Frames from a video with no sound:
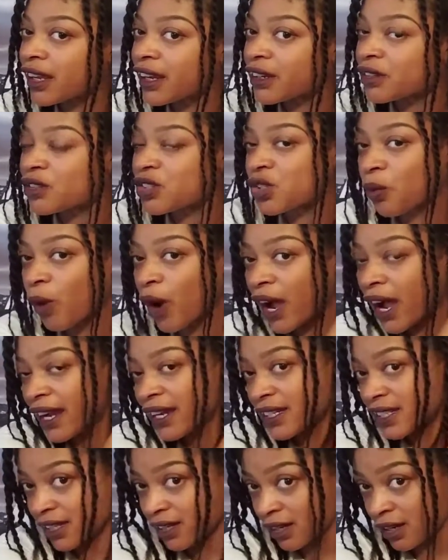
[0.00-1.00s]

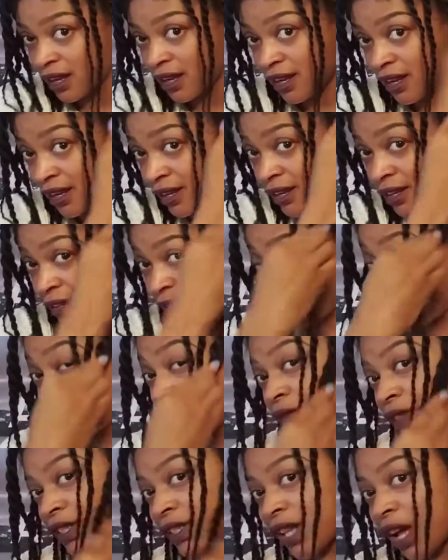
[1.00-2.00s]
intertwined.
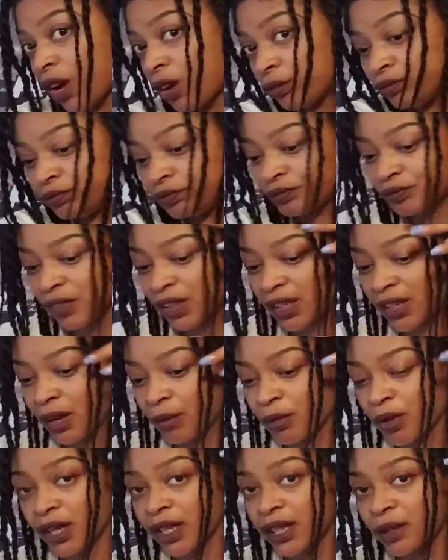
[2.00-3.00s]
So
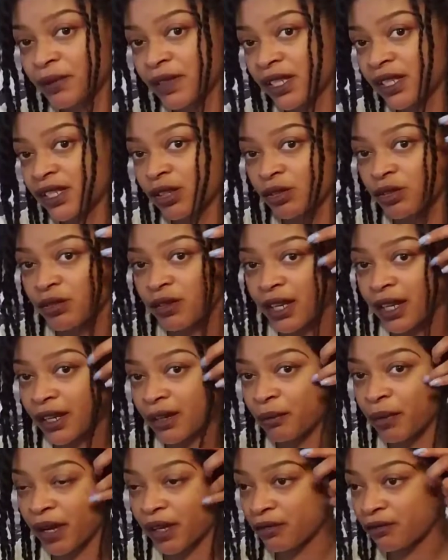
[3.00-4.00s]
I'm gonna clip this so you can
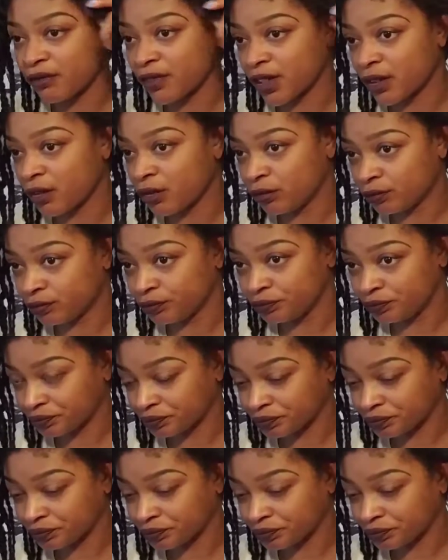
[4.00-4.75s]
get a better view.